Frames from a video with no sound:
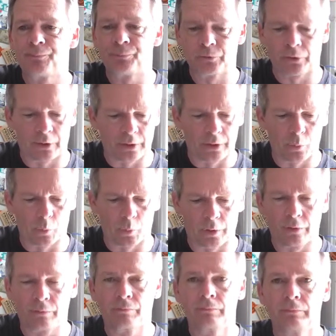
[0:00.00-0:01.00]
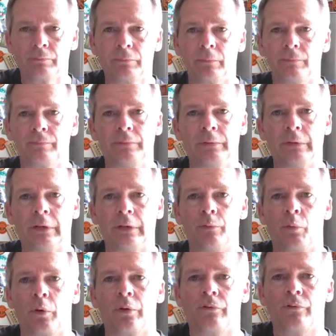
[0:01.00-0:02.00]
So I don't know what
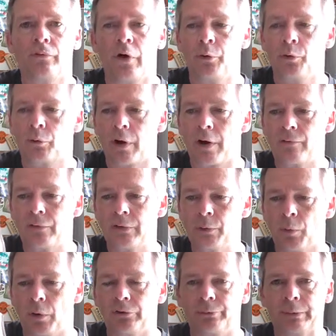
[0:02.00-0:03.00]
what the final gravity was,